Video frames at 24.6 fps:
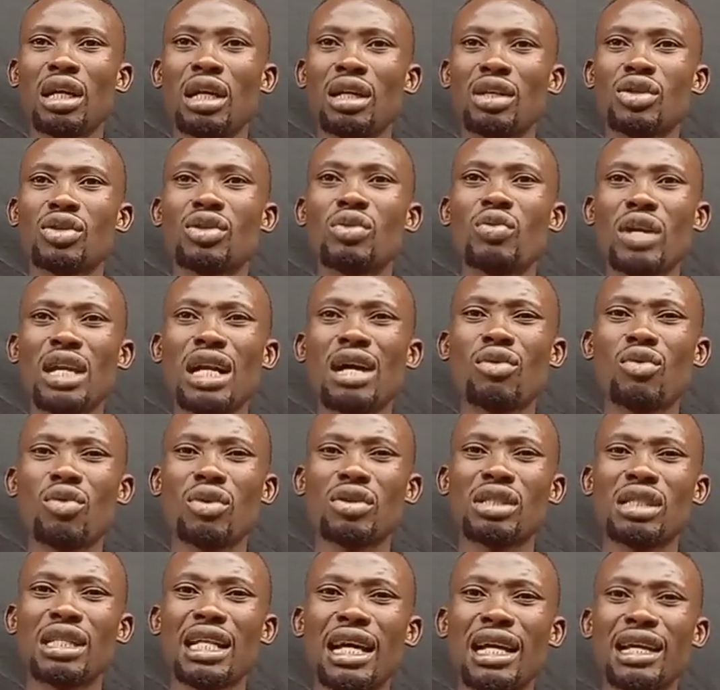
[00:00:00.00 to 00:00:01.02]
So when I
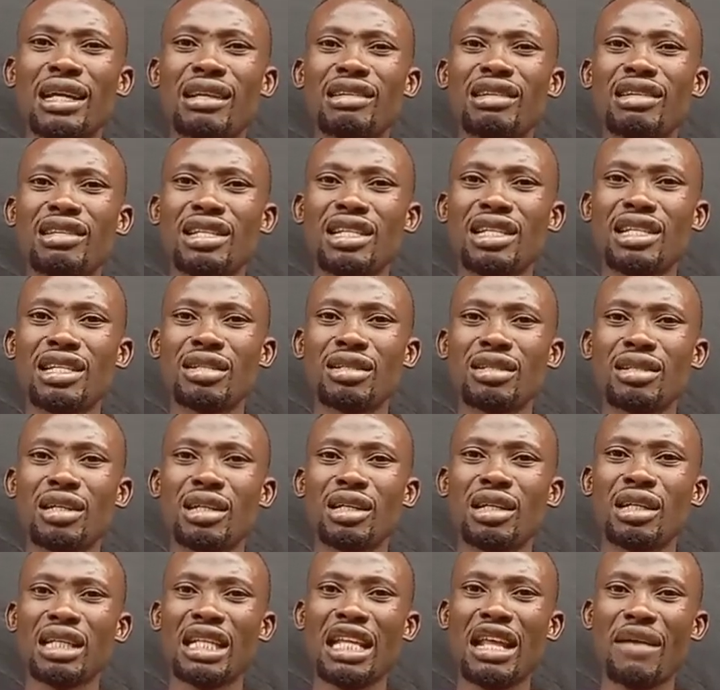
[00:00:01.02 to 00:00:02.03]
was not cleaning
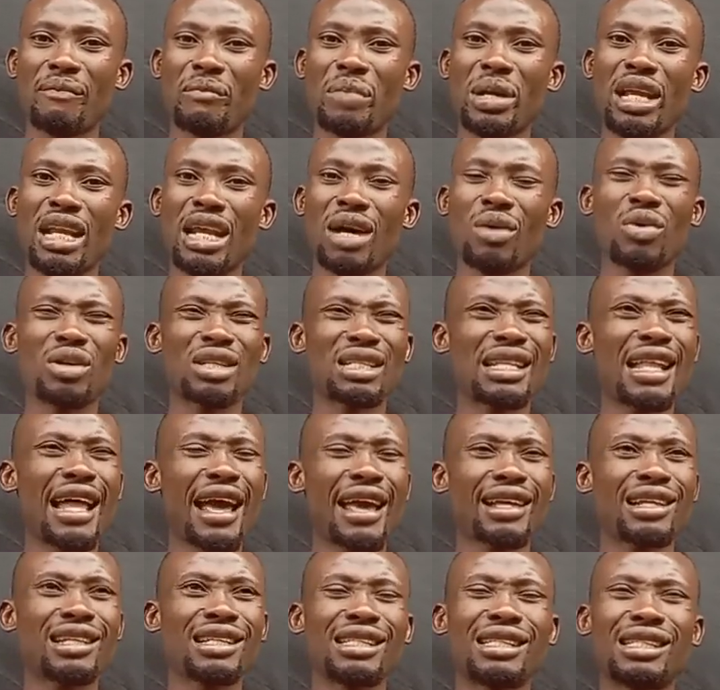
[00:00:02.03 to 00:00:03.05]
the pen, I was
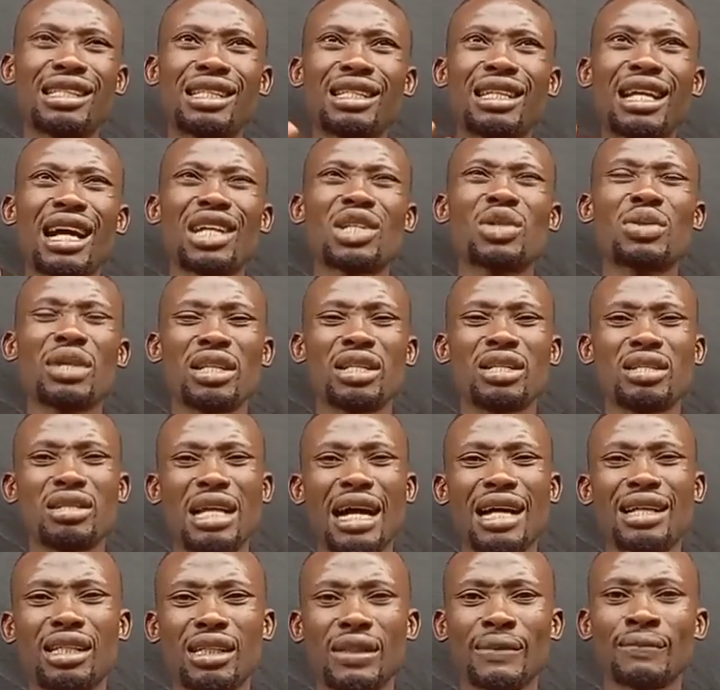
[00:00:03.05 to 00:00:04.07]
like, is it actually
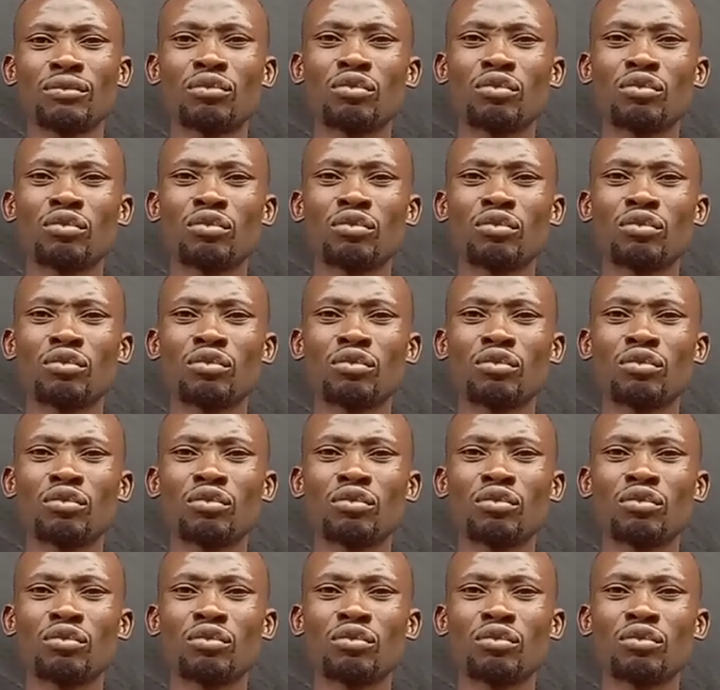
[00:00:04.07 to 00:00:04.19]
that